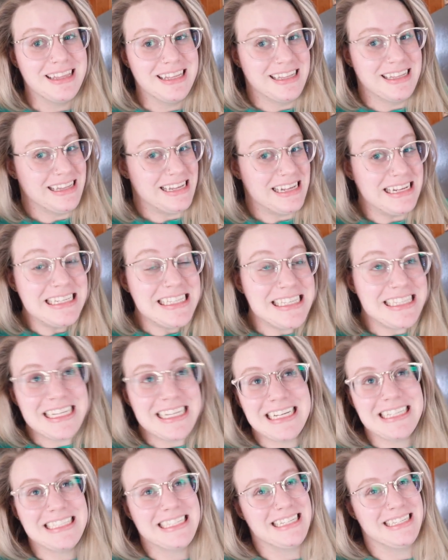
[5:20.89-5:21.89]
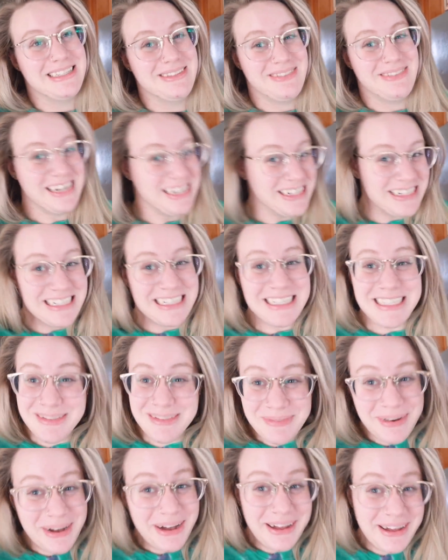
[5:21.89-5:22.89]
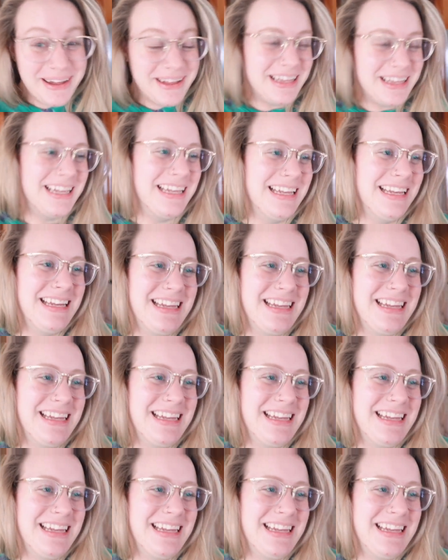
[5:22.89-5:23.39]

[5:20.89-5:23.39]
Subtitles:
the least because it's very small.